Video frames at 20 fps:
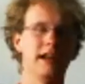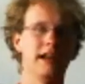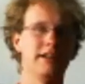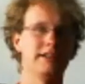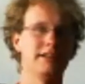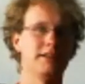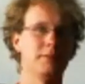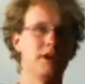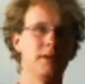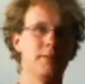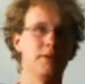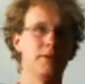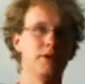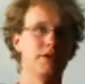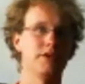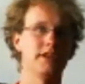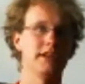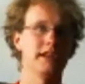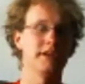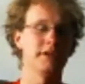had some
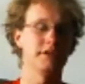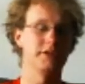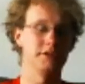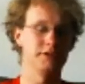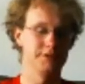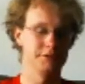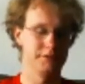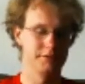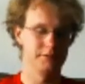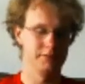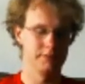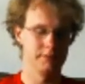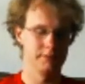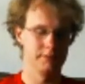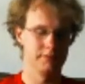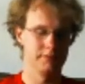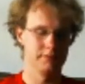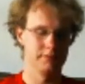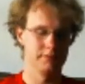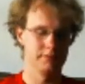numbers and letters.
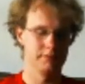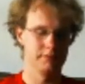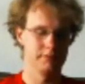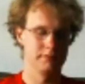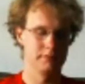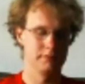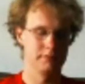It's uh